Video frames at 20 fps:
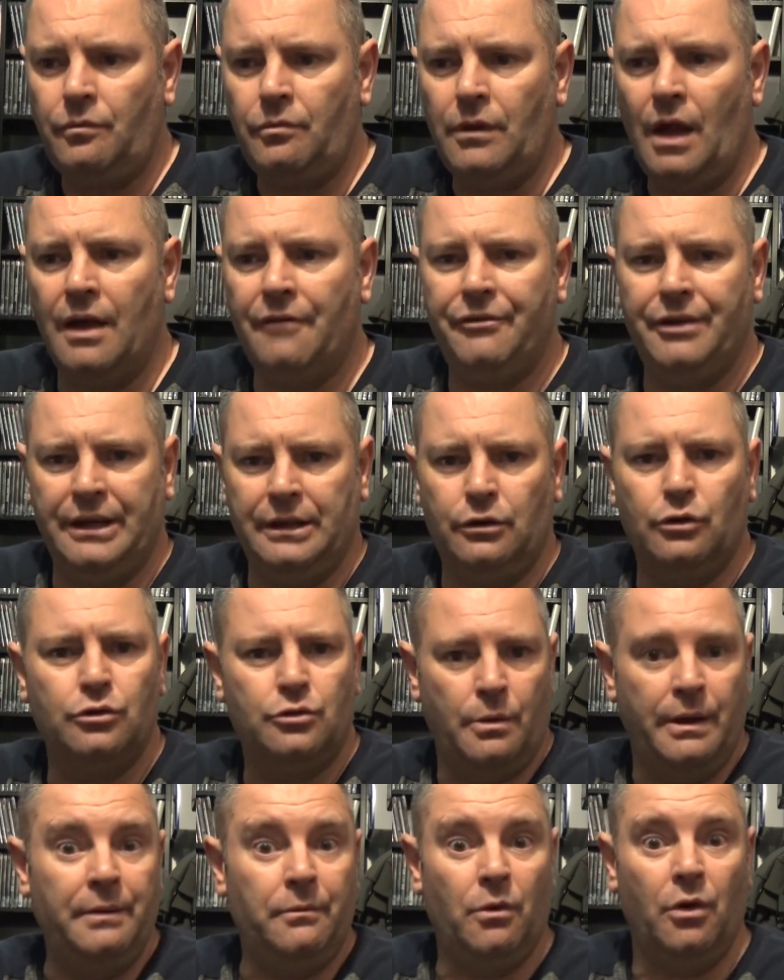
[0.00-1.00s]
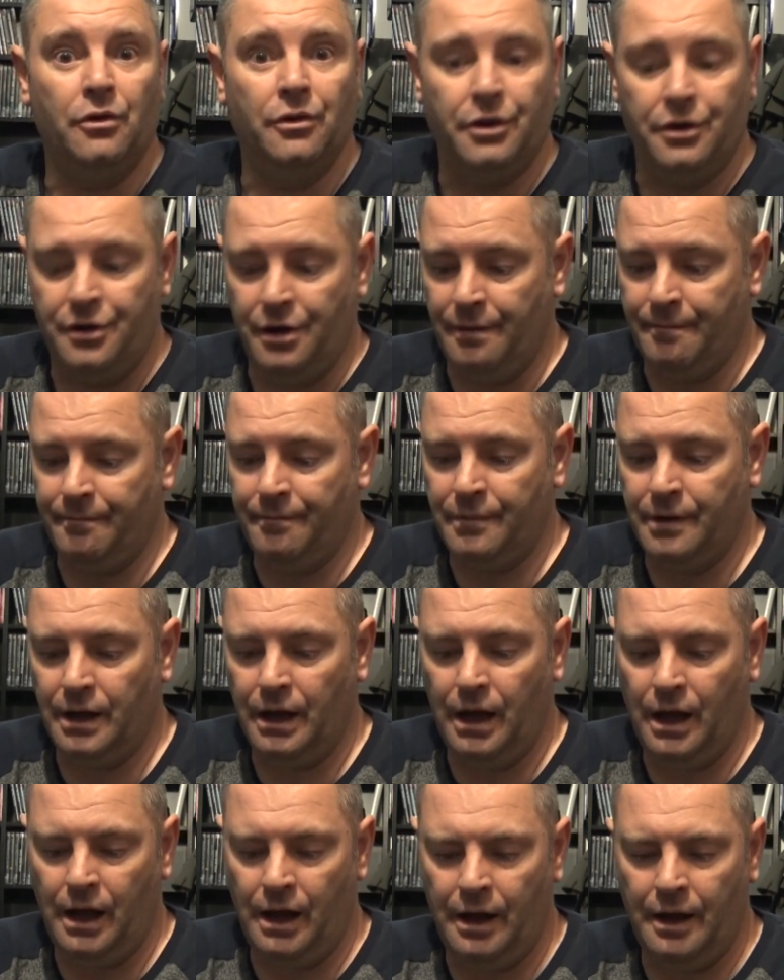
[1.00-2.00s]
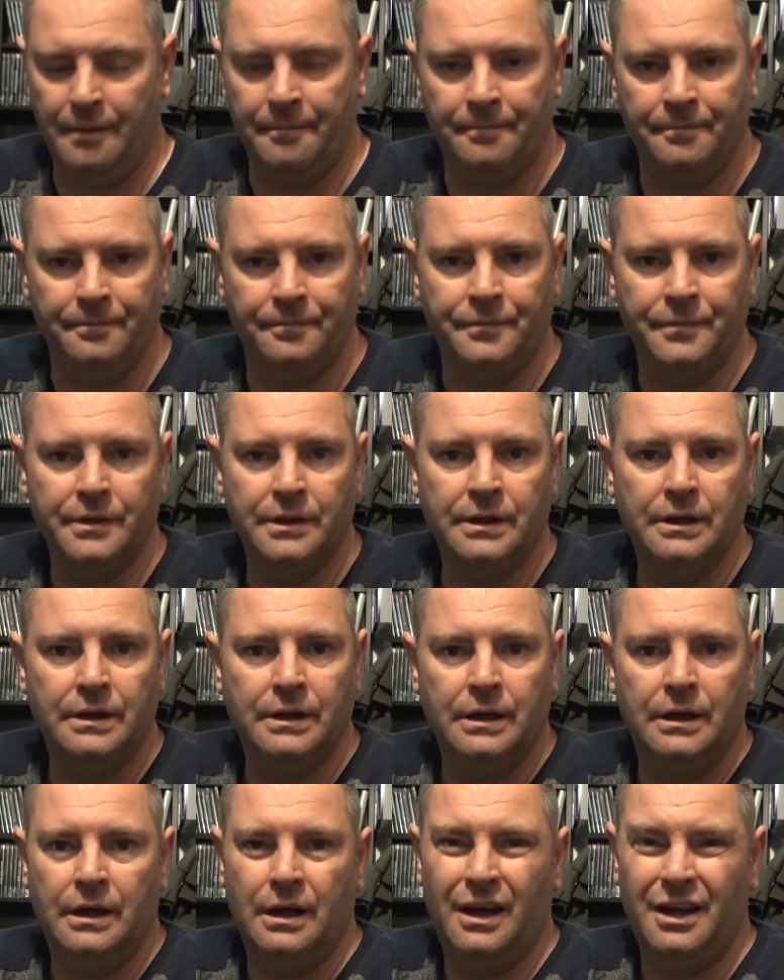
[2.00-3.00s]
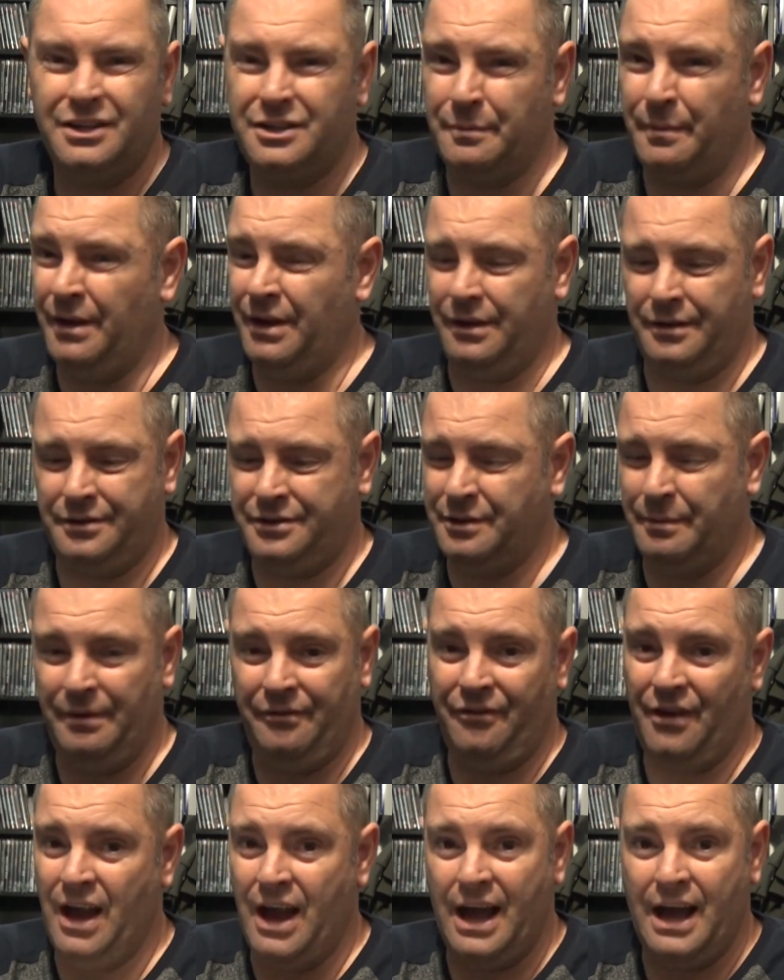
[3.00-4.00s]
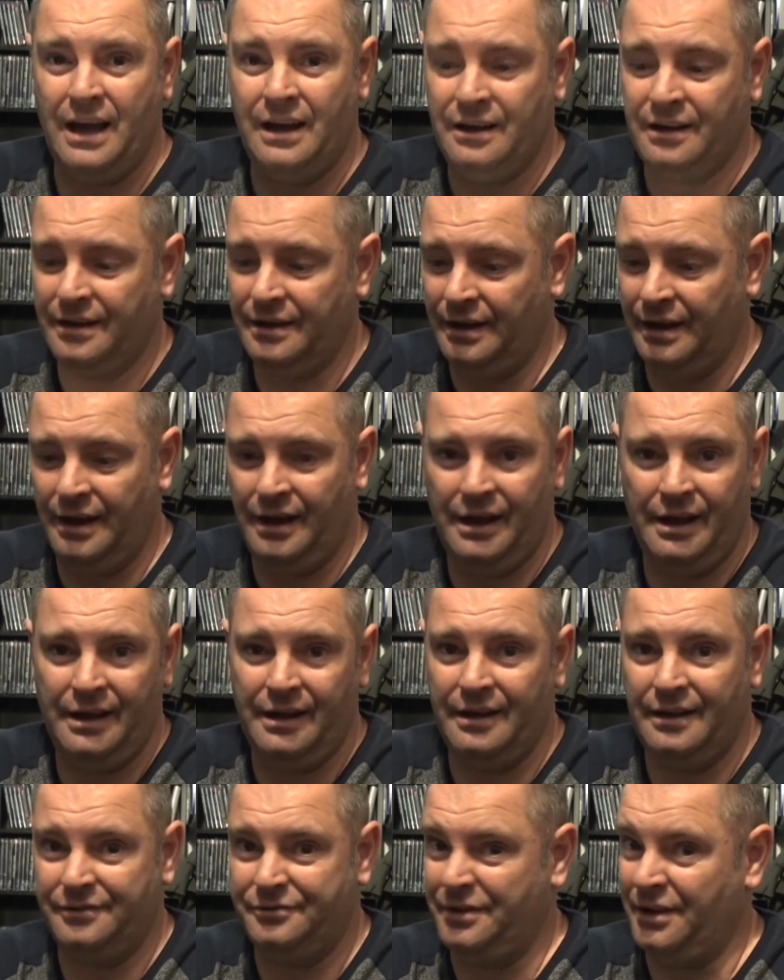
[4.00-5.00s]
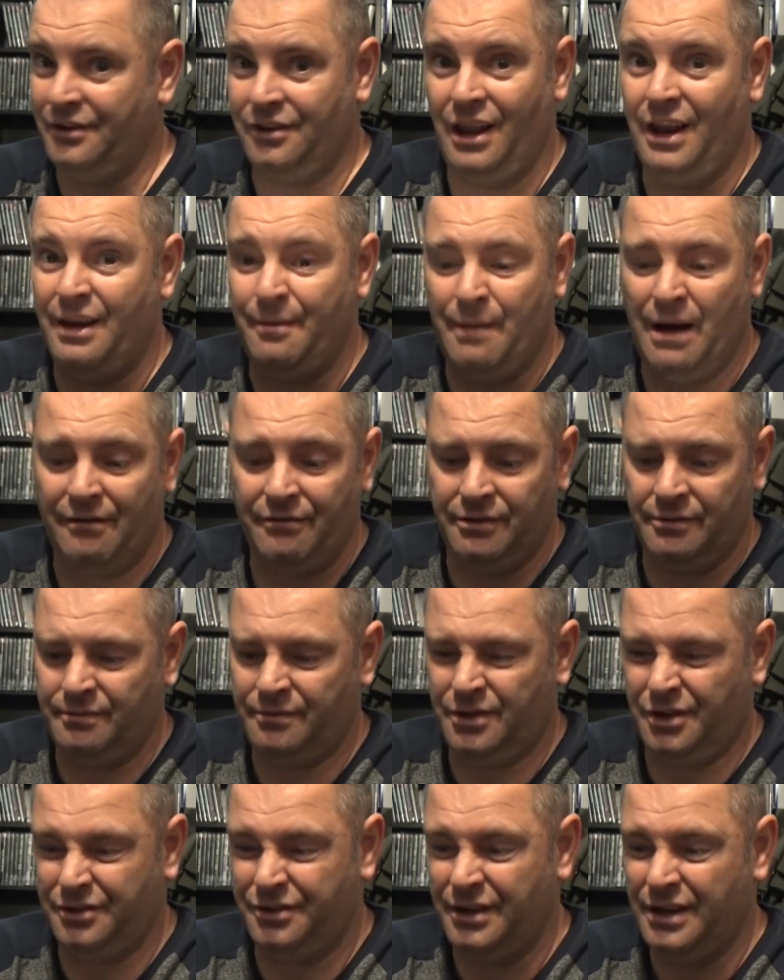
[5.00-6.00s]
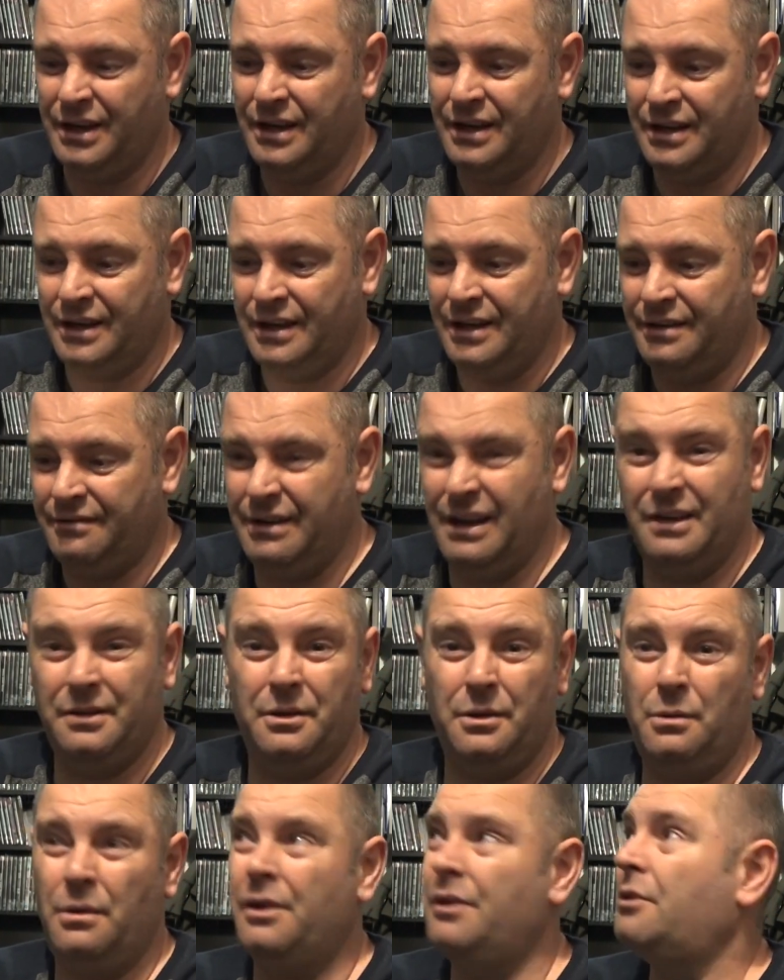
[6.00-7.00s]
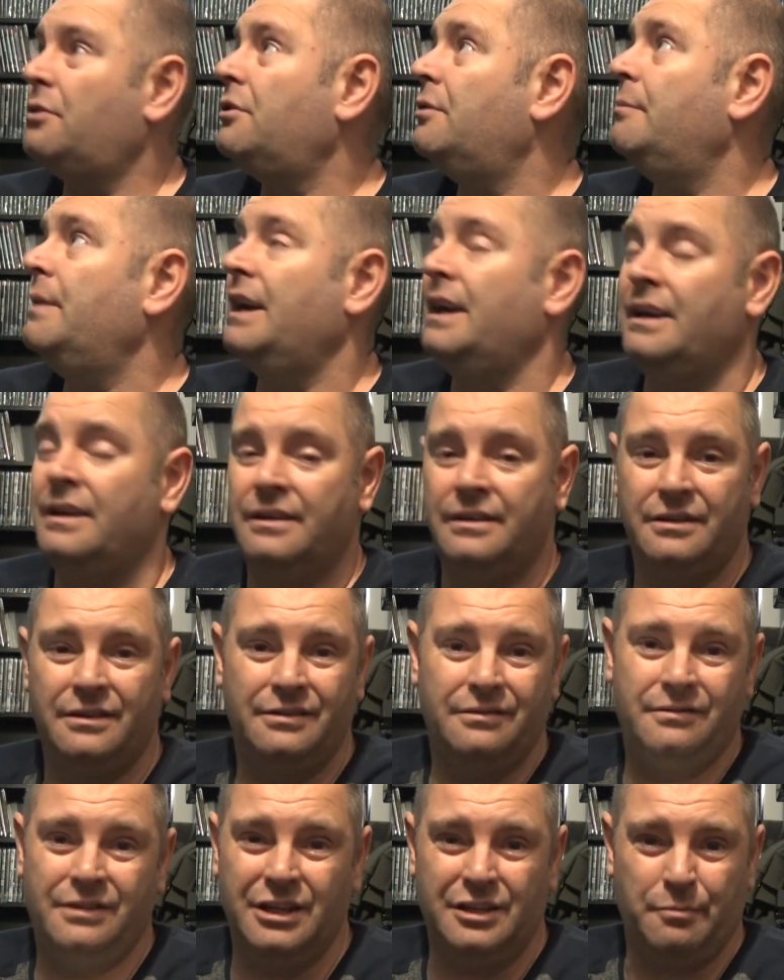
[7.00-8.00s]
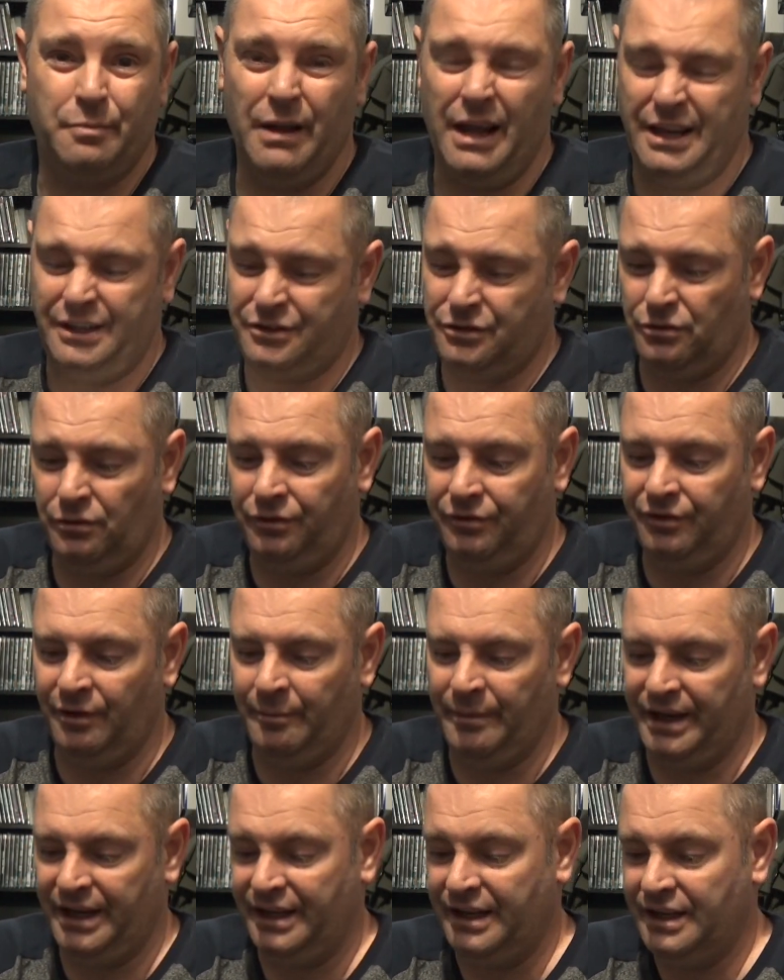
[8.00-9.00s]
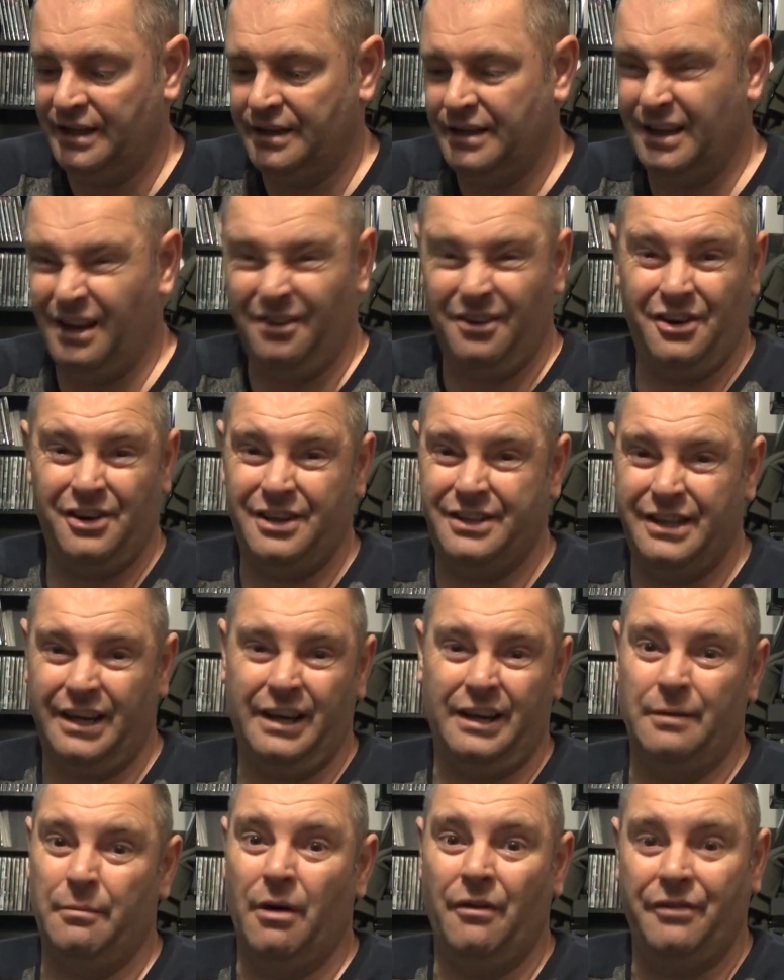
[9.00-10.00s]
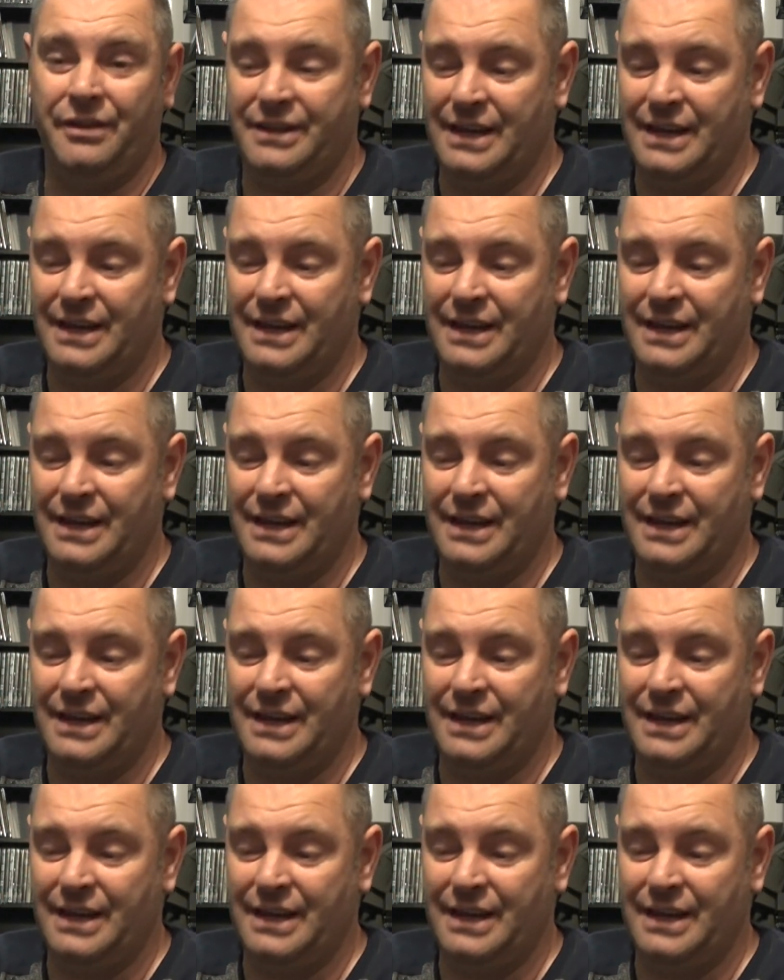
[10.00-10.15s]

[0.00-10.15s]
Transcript: I think Goodwin wanted them, and to be fair, so I've let him have them, because really they're only going to be display stuff for me. I'm only taking them off his